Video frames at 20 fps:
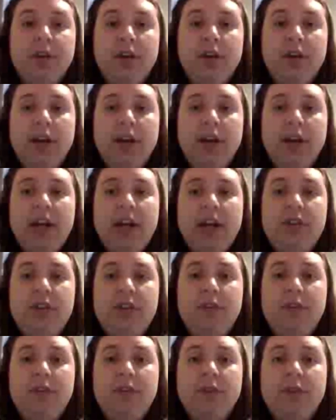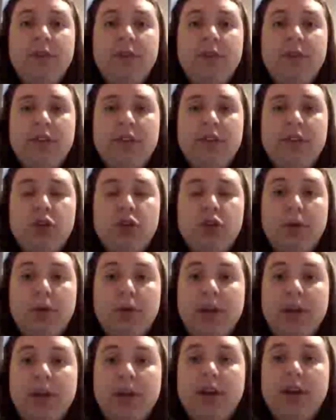In a different version of the joke,
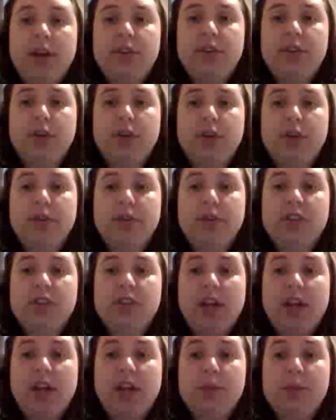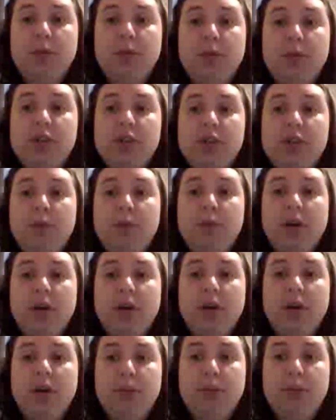the Doctor exclaims once more unto the
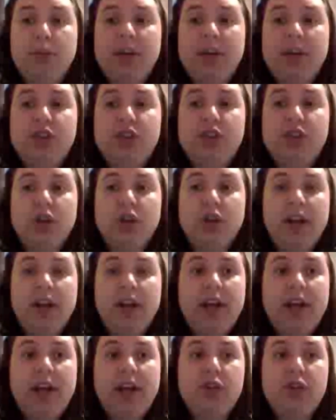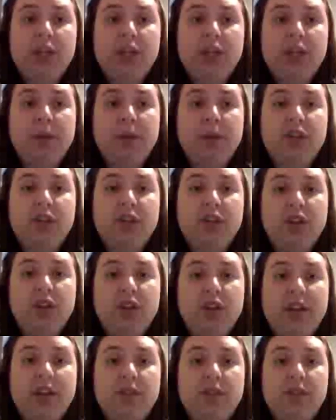breach, and Shakespeare initially likes the
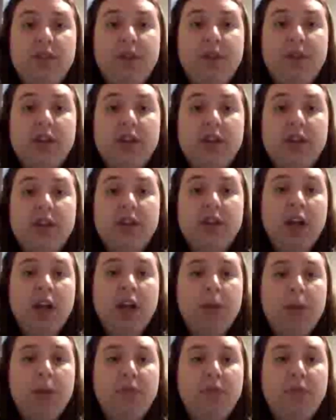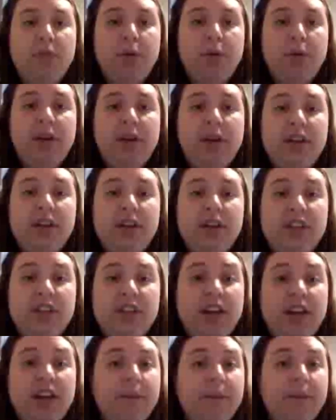phrase, before realizing
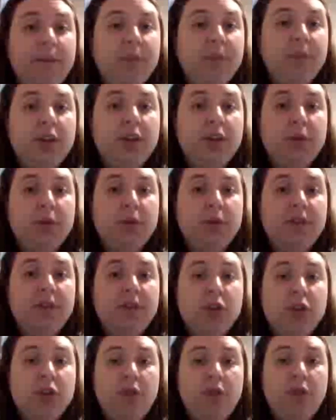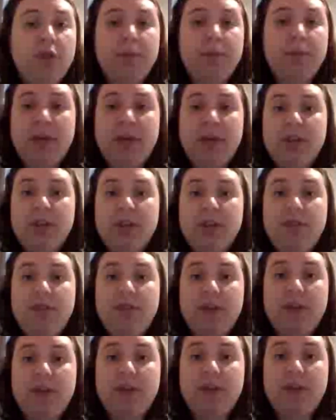it is one of his own from Henry V,
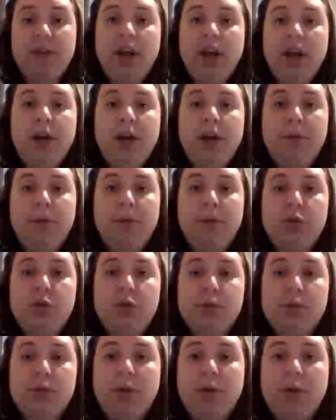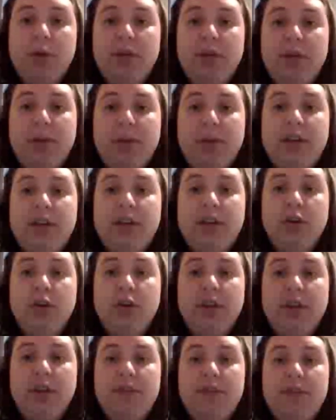which was probably written early
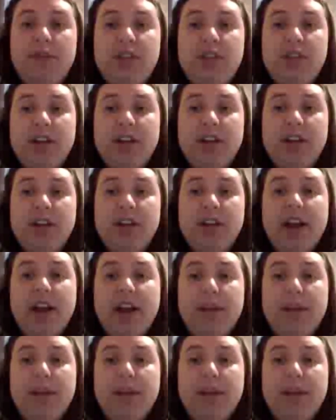1599.